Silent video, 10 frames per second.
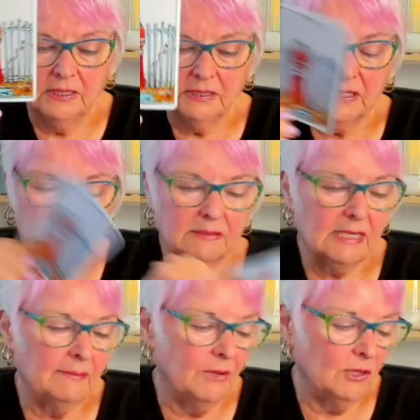Sometimes
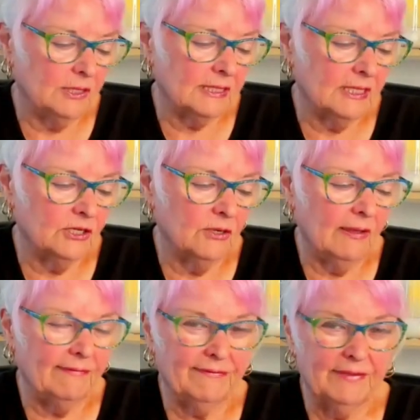our mindset,
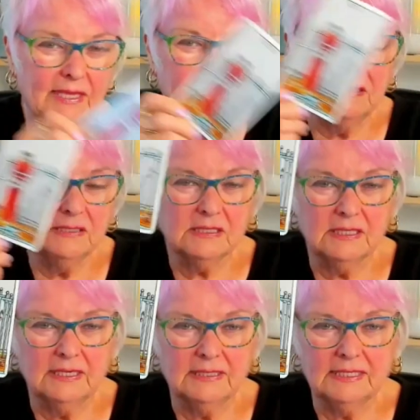our fears,
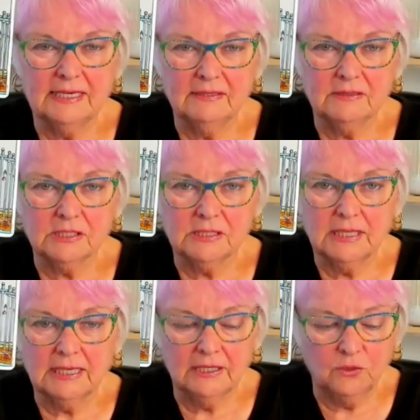our doubts,
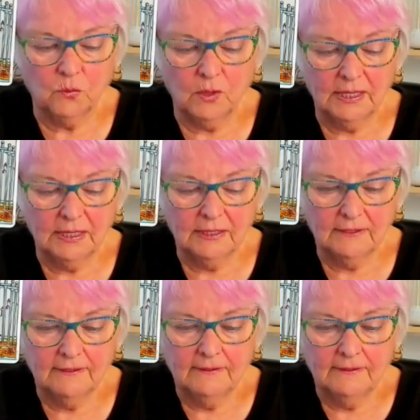they get in the way.